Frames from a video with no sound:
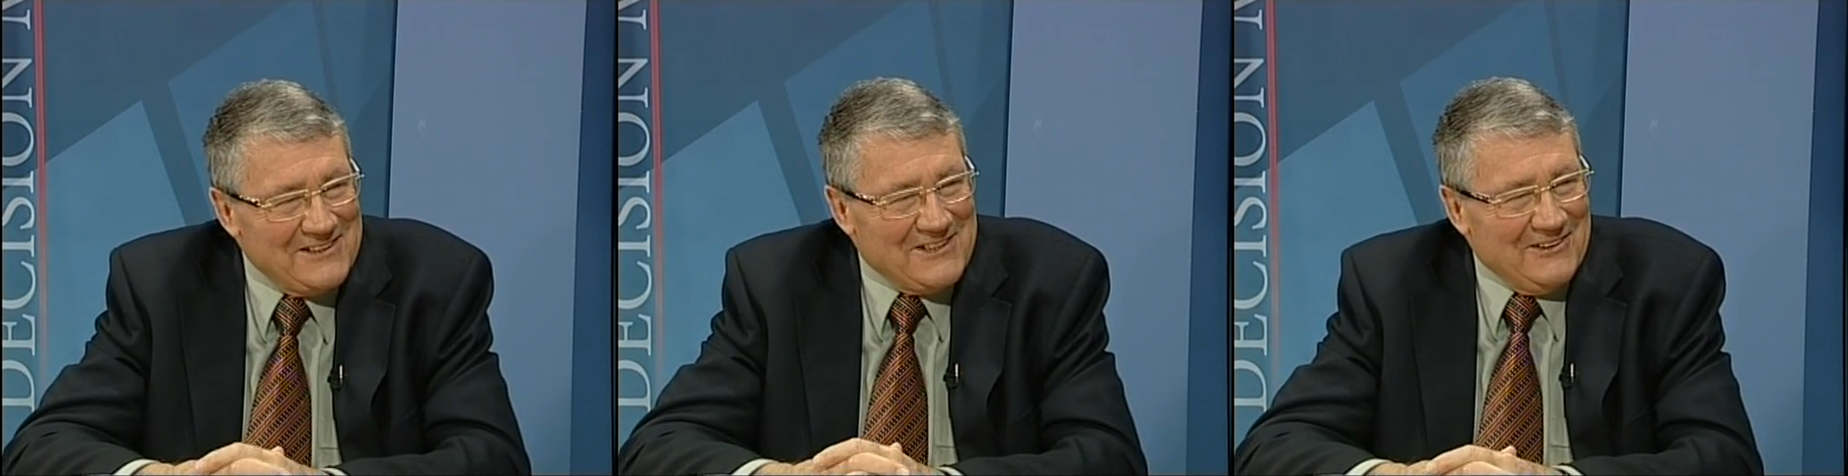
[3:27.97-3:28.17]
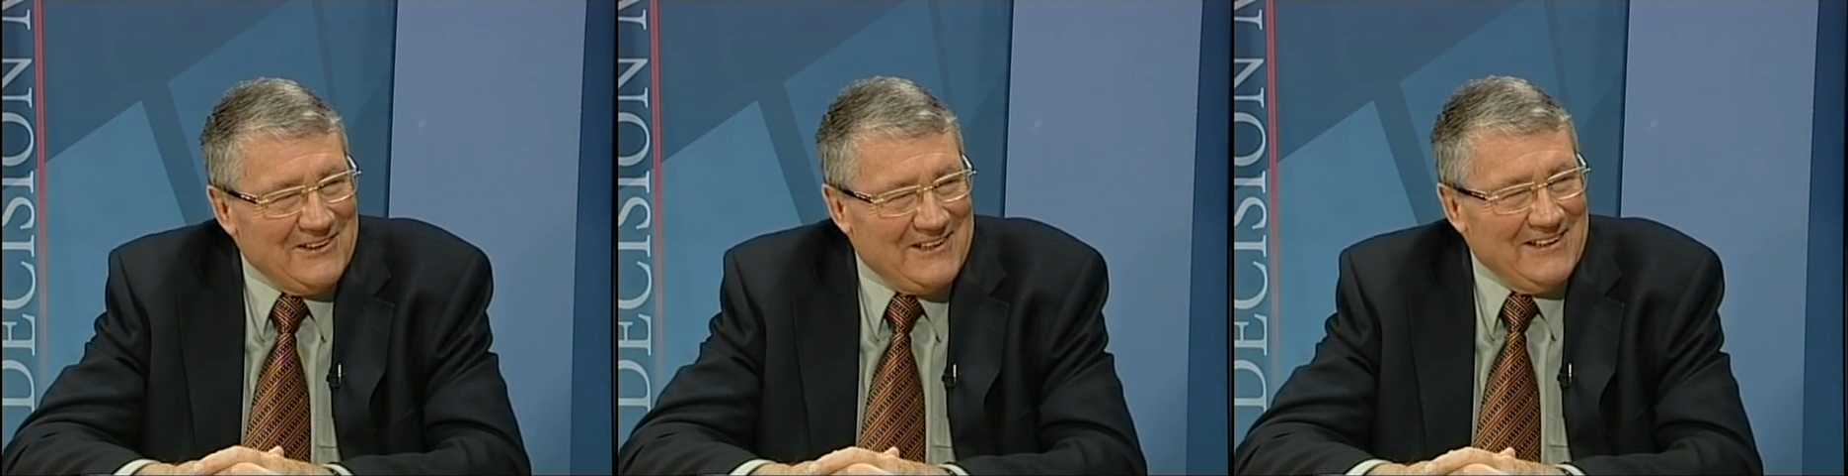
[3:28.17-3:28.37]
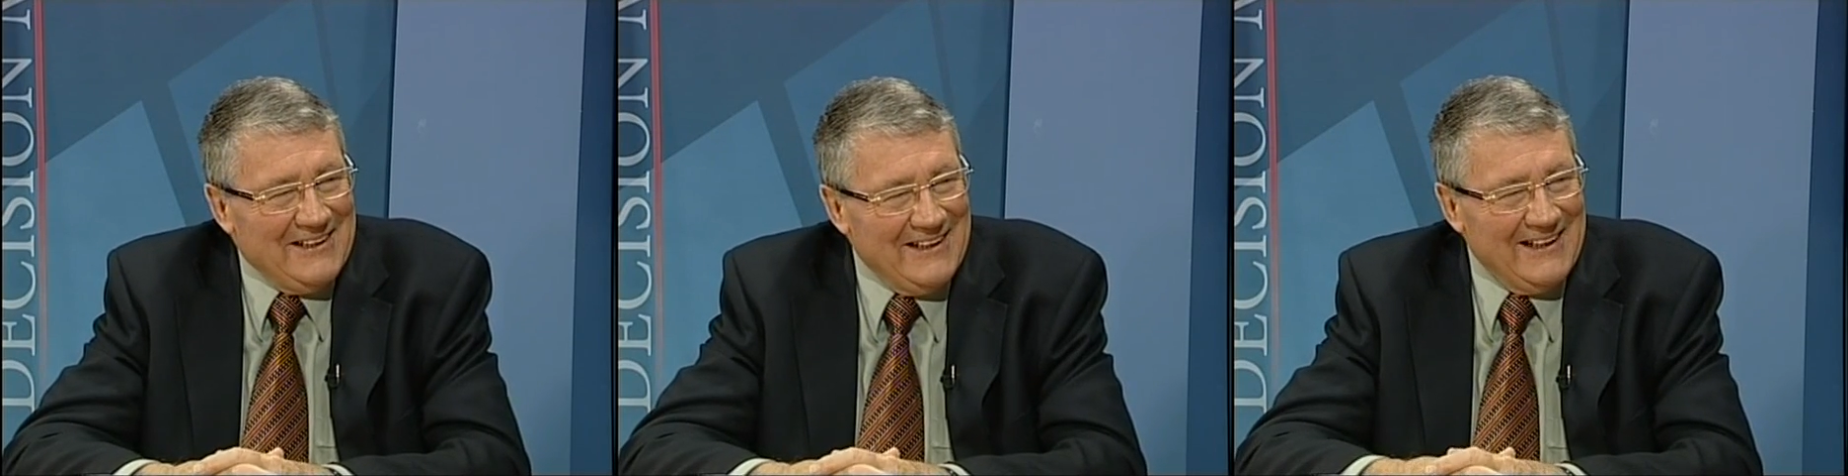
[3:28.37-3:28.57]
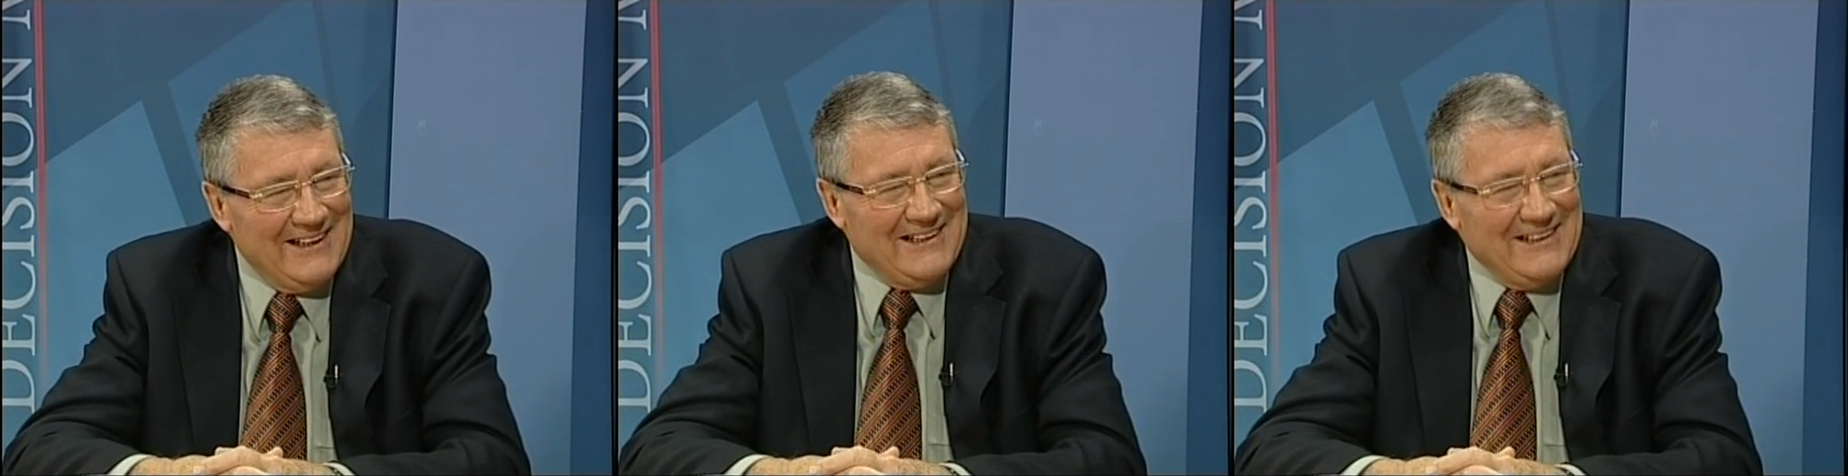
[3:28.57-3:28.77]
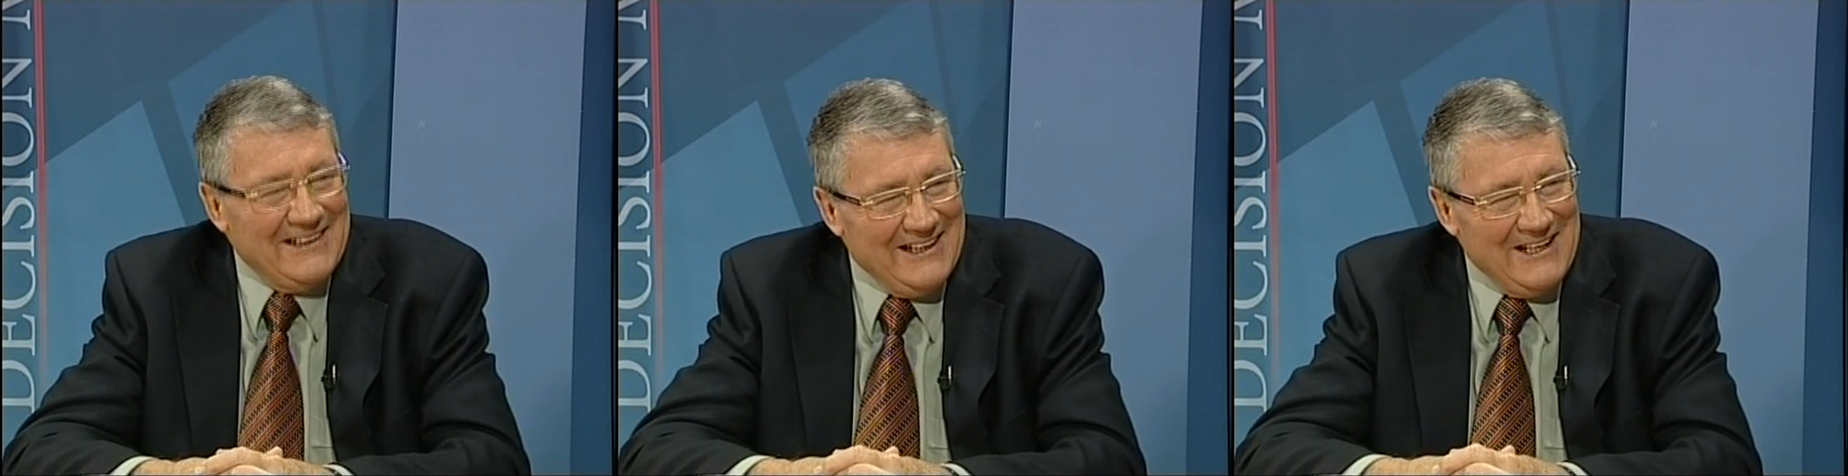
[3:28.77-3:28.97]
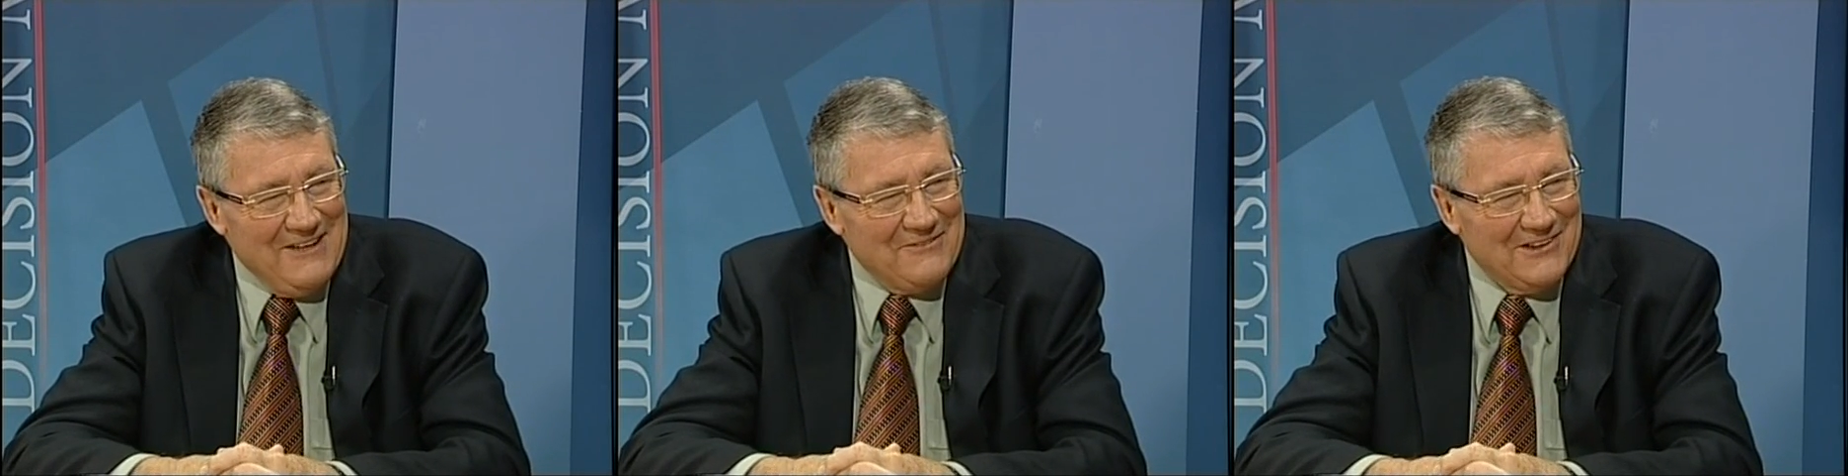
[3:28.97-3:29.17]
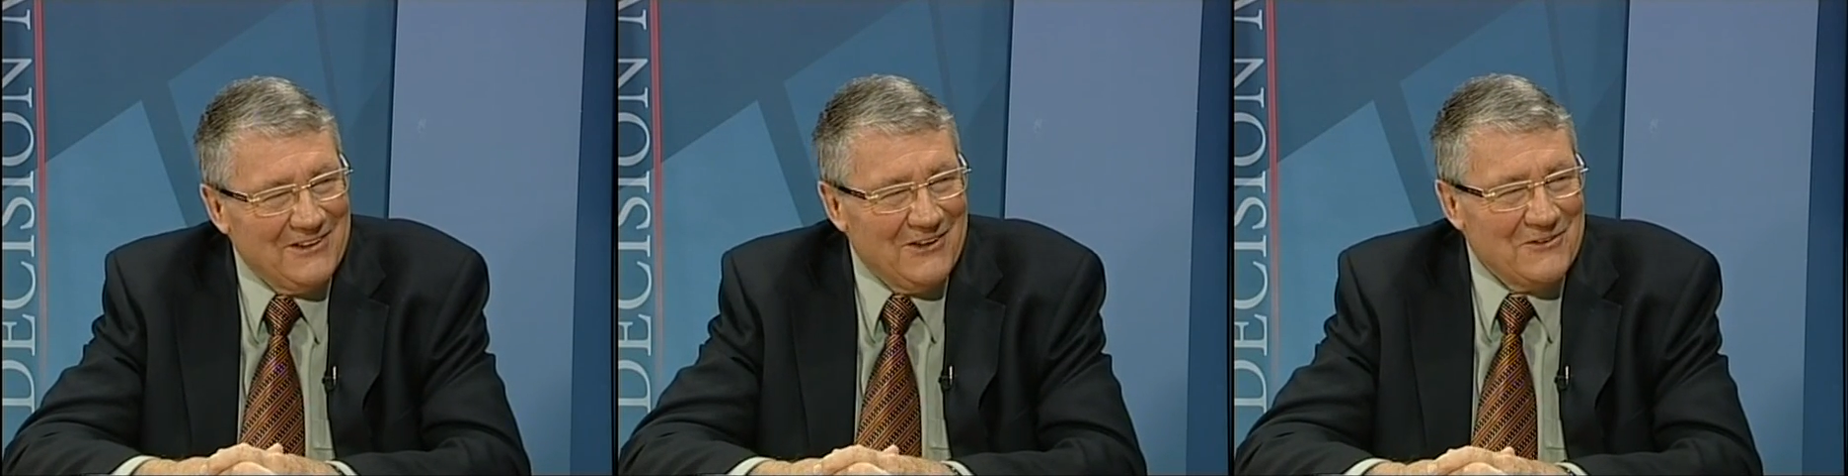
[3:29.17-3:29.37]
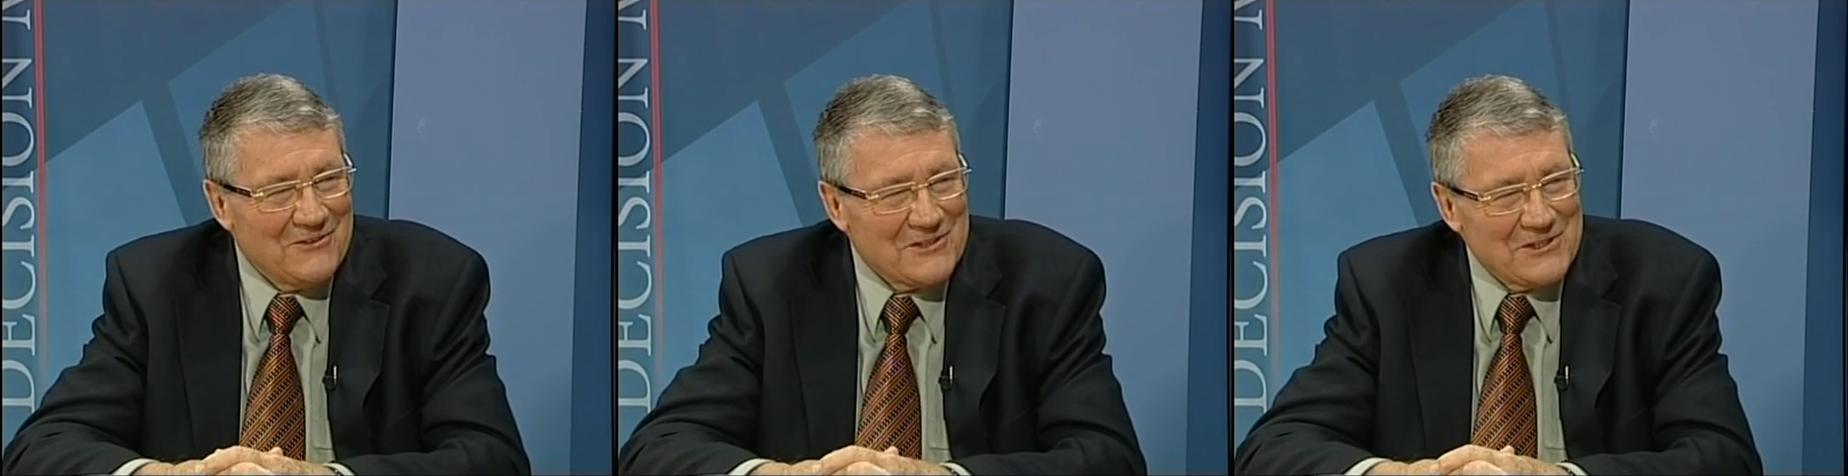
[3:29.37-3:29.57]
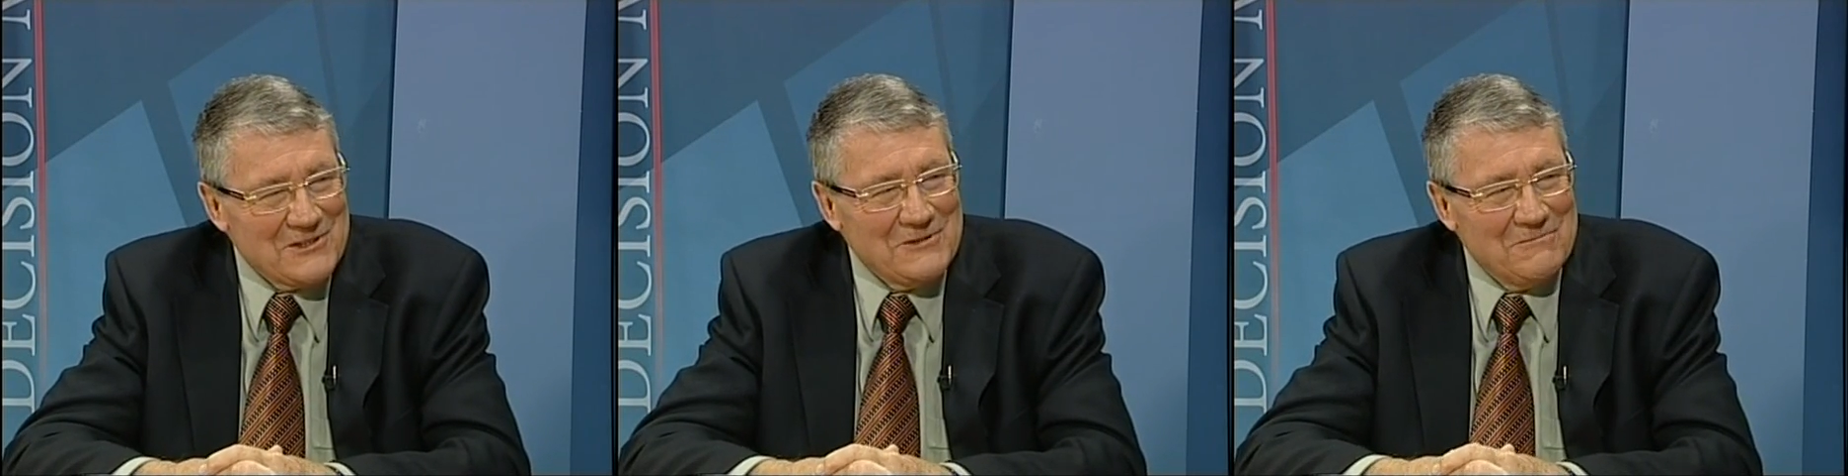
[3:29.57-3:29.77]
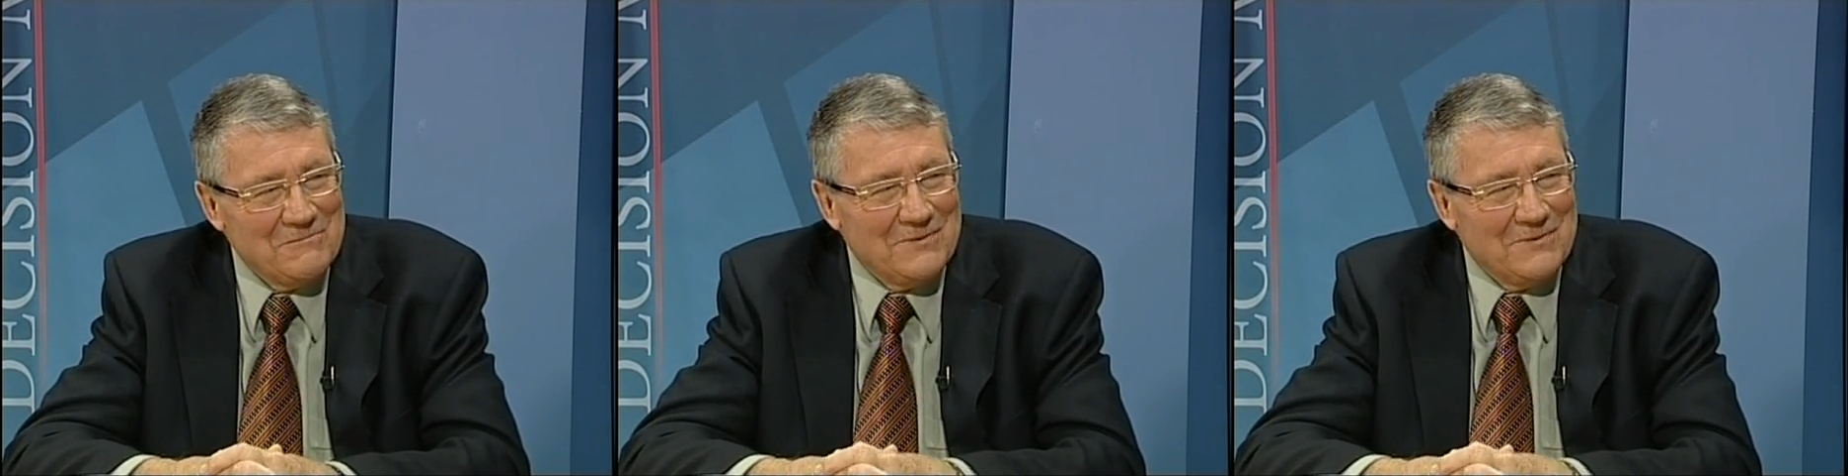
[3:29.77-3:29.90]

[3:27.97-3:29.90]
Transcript: so I can hardly have a long-term